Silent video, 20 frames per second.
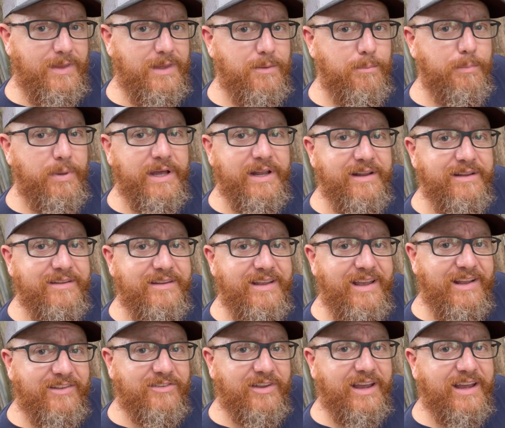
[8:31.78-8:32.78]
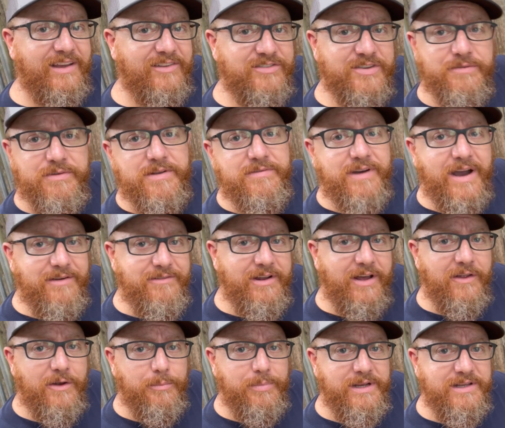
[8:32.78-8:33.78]
but it's like a
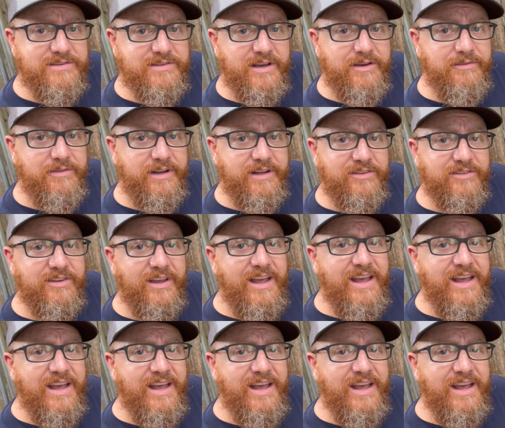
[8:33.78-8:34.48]
$75 pizza oven.